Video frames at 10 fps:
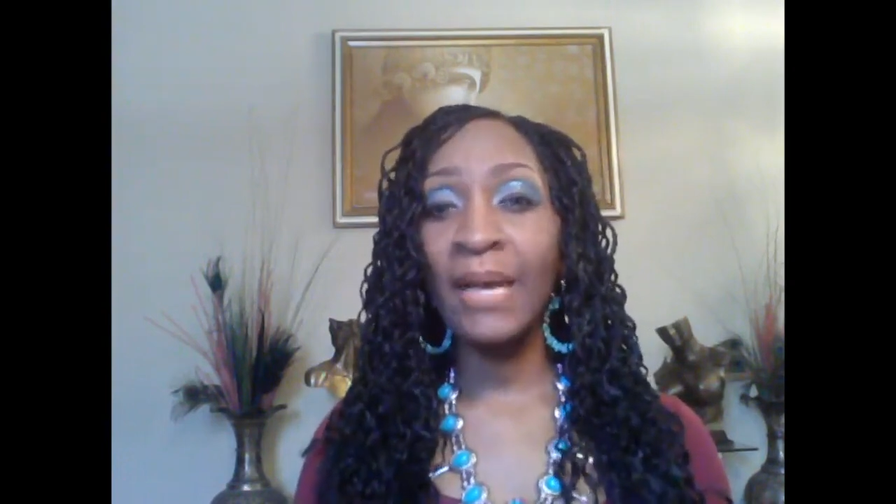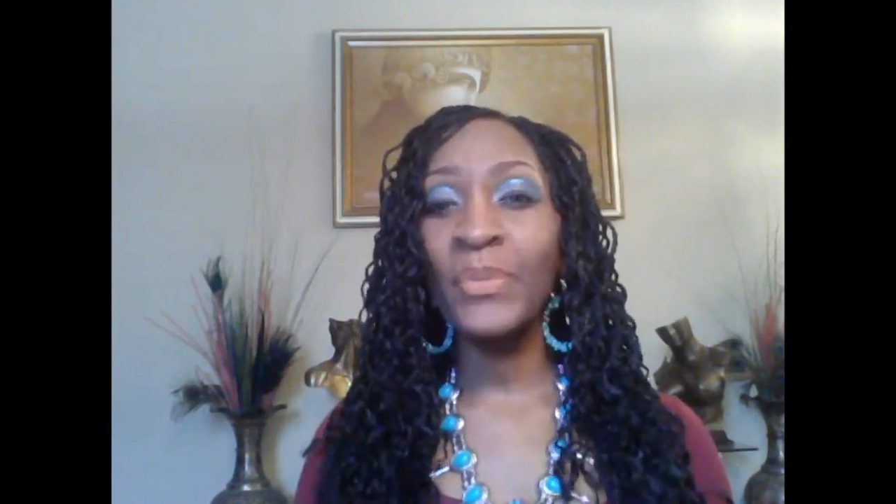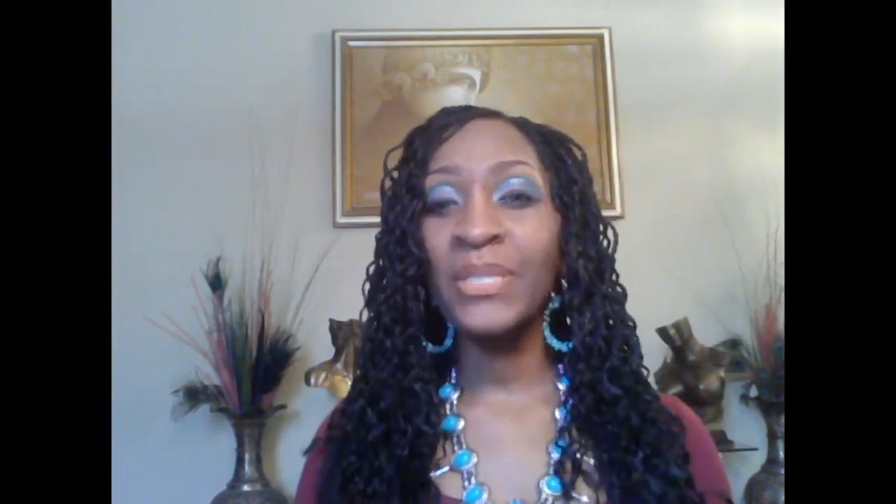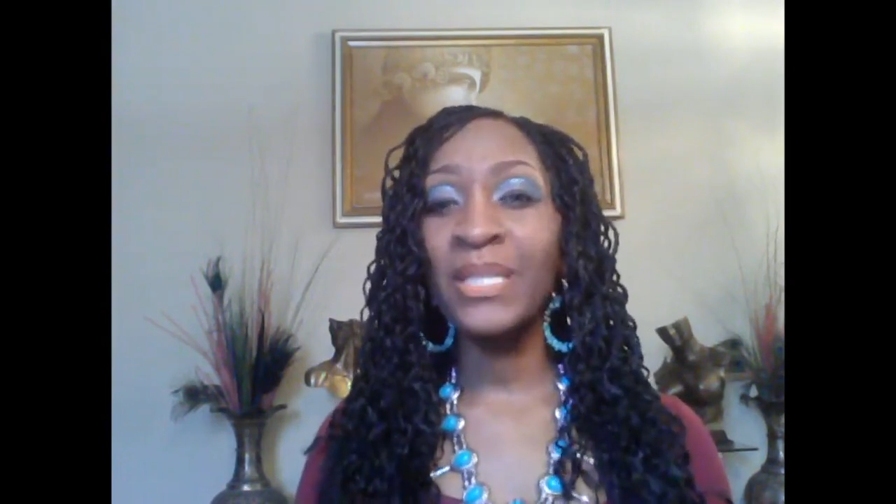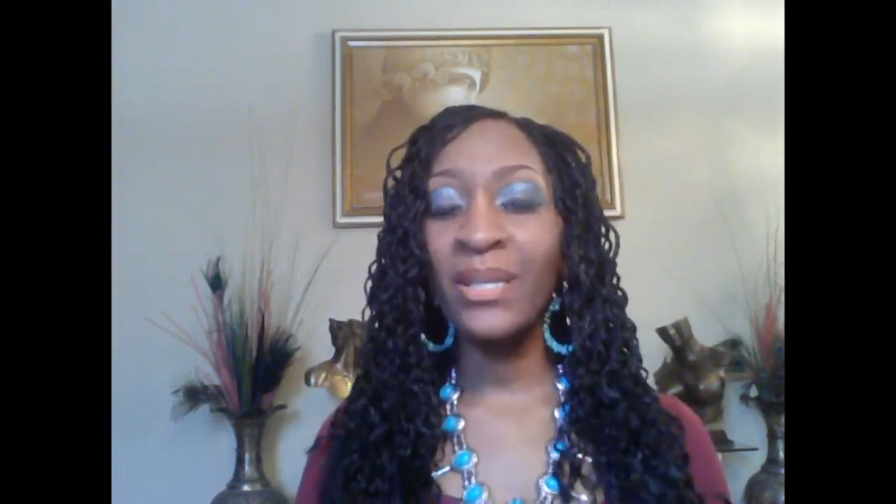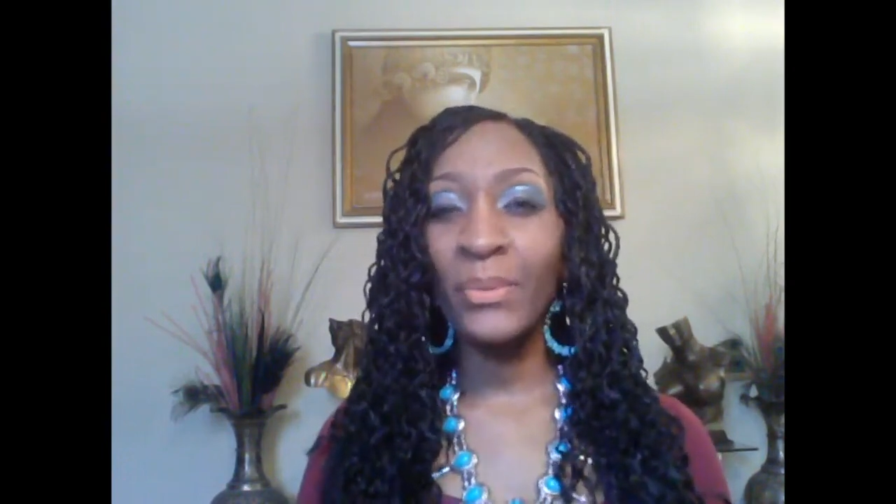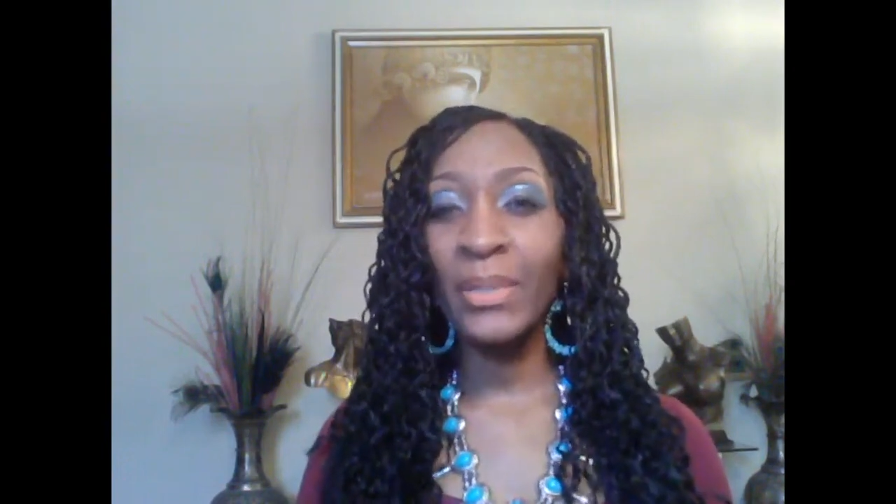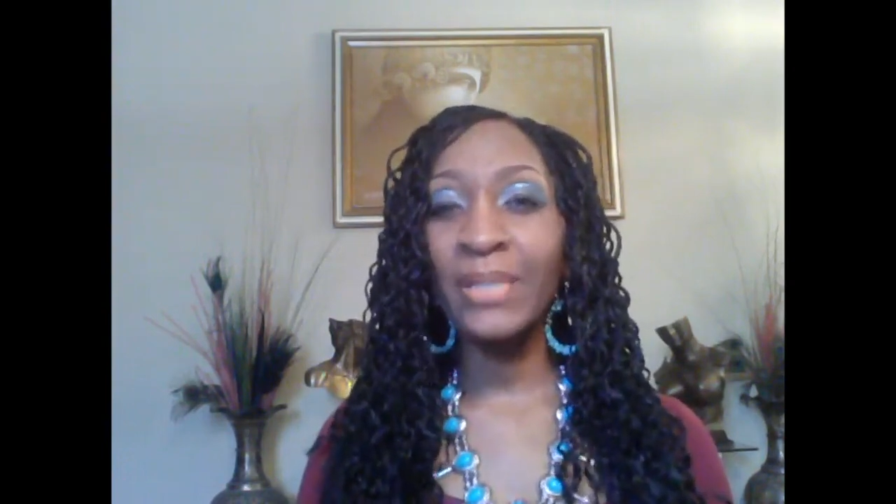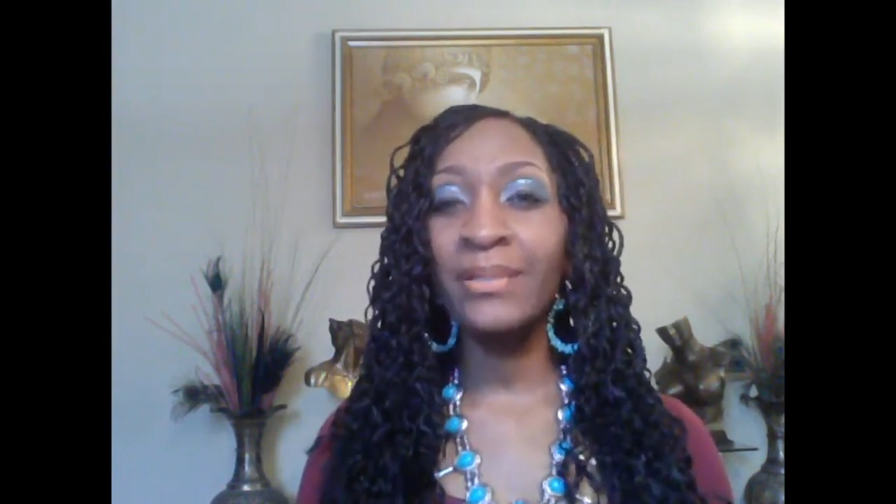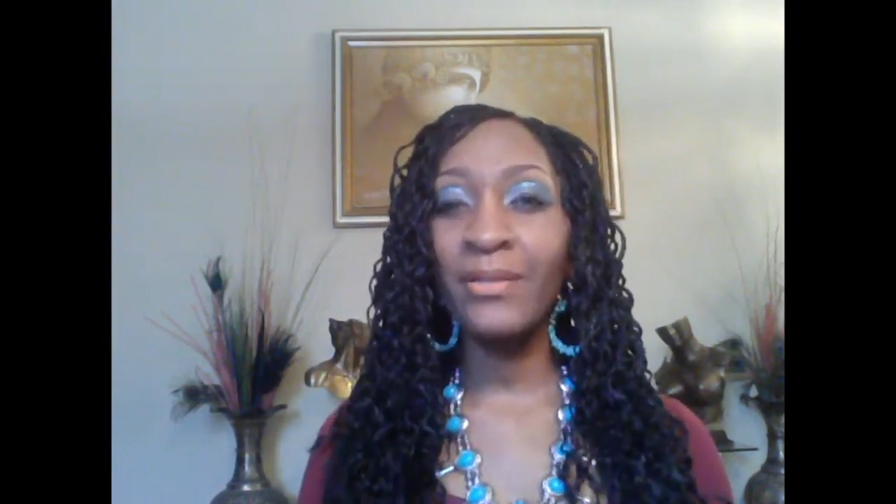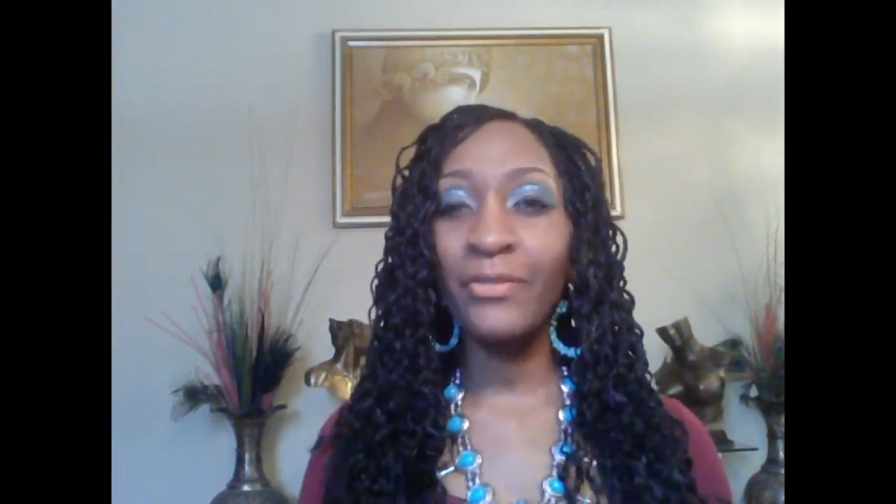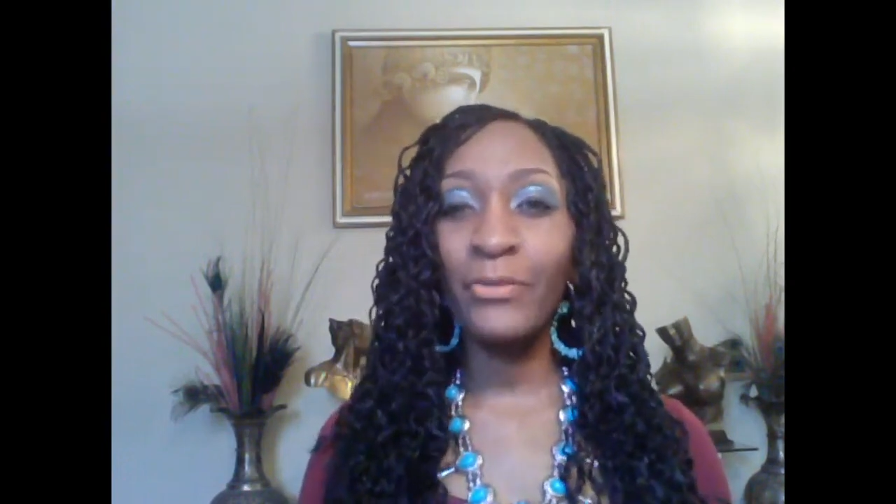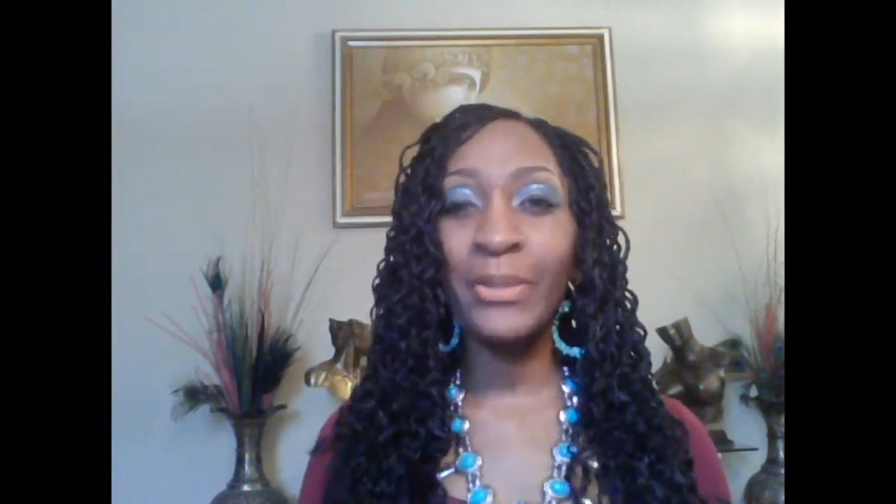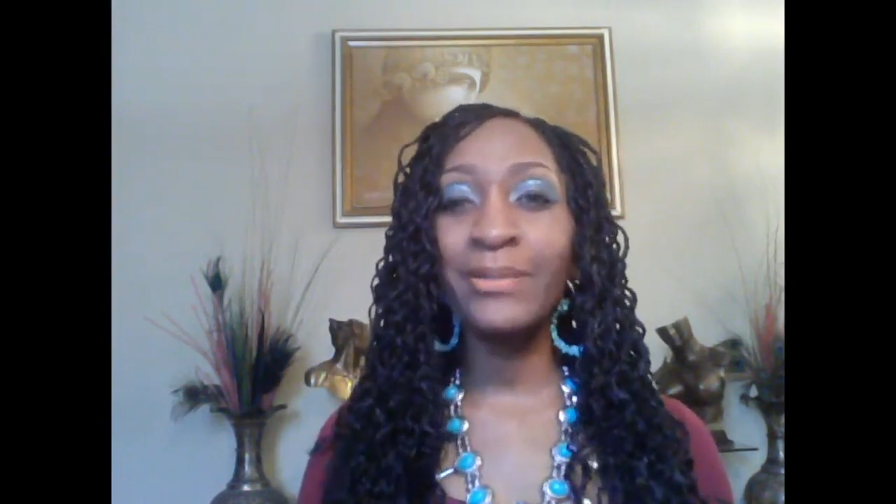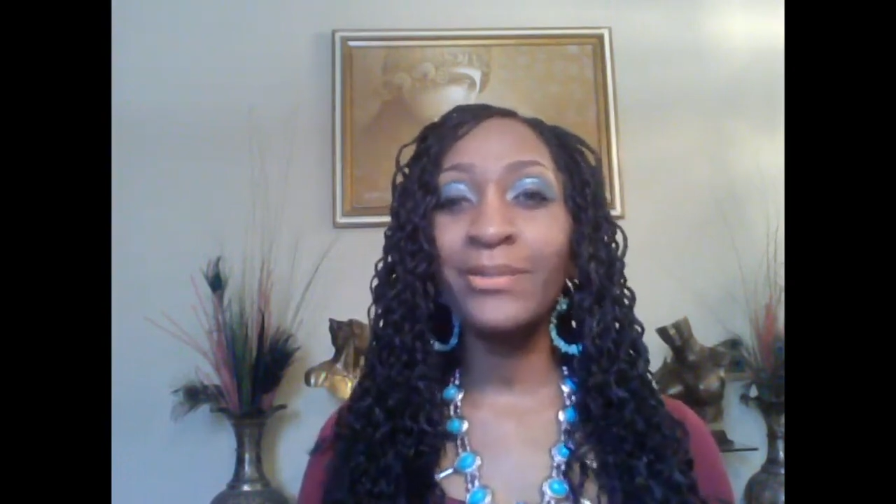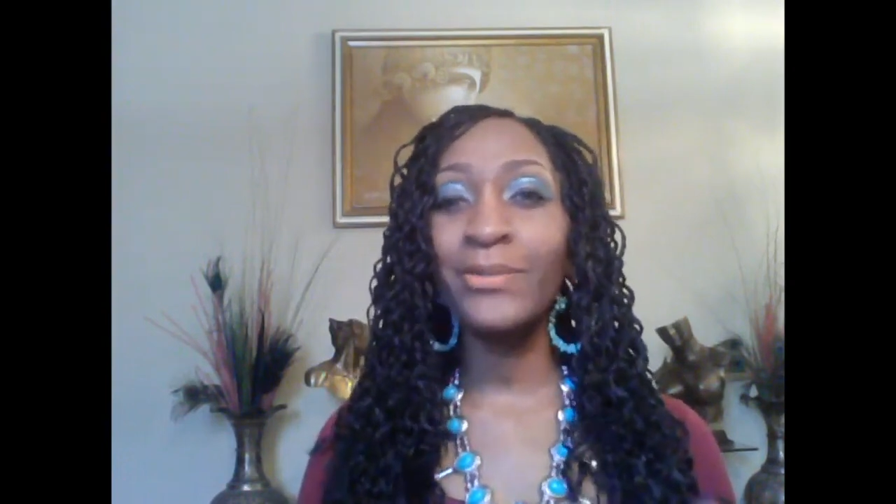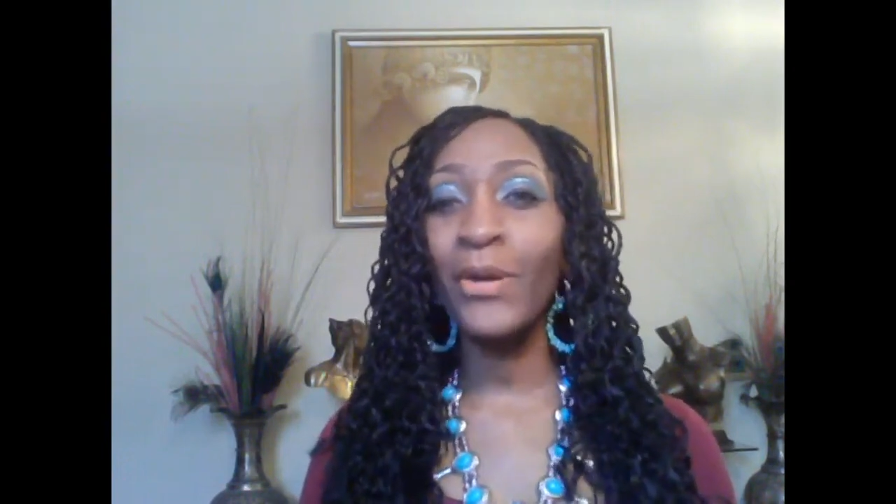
I was hearing different